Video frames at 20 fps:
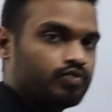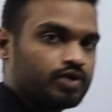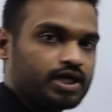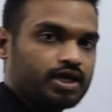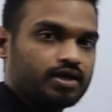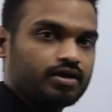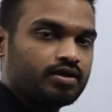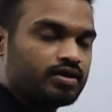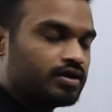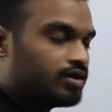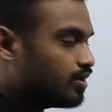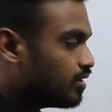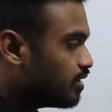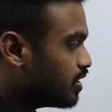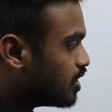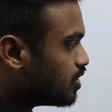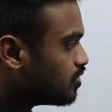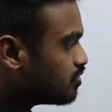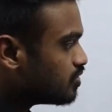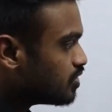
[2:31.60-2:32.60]
Okay,
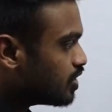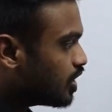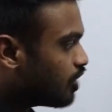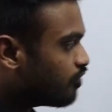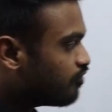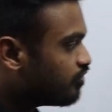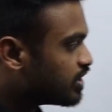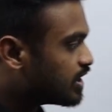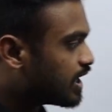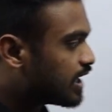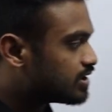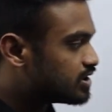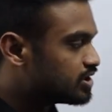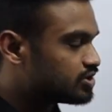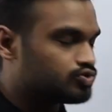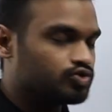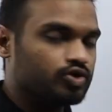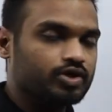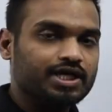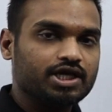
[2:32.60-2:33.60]
now how we got
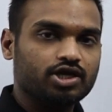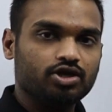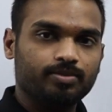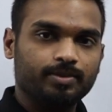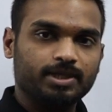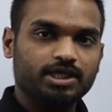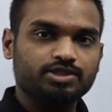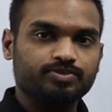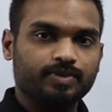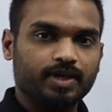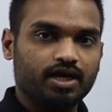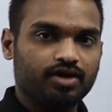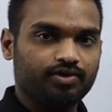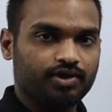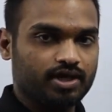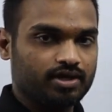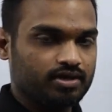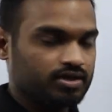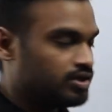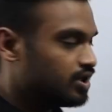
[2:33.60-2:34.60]
this 20 kilometers per
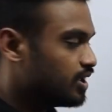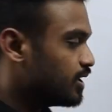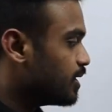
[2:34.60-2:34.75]
hour?